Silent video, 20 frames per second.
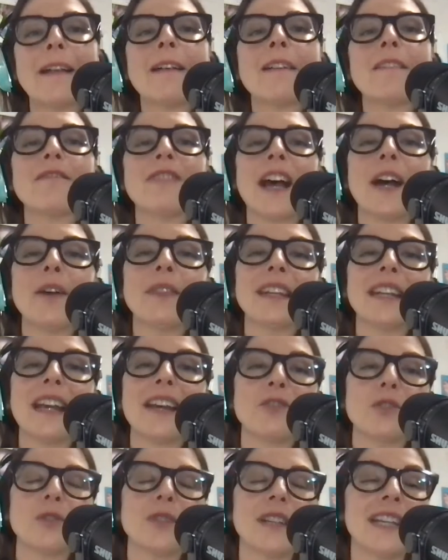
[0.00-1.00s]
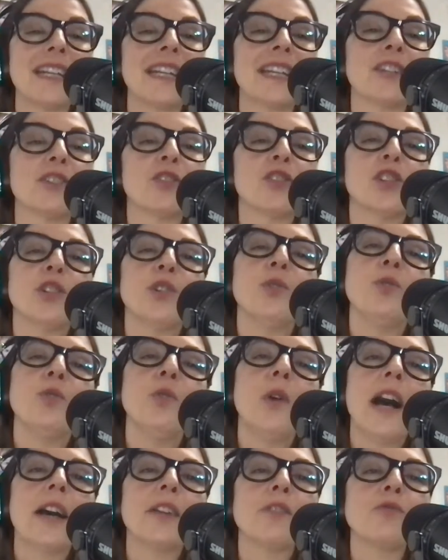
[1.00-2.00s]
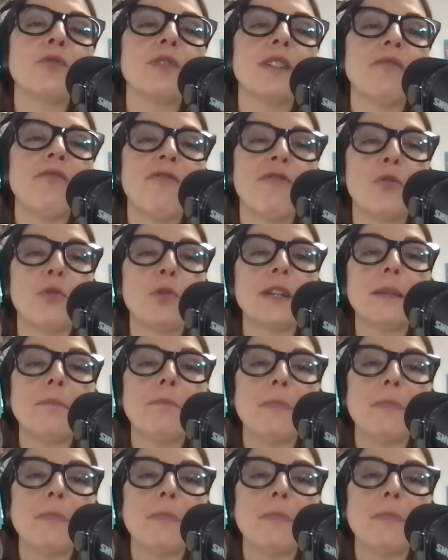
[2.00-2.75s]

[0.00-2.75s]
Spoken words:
found that after taking 240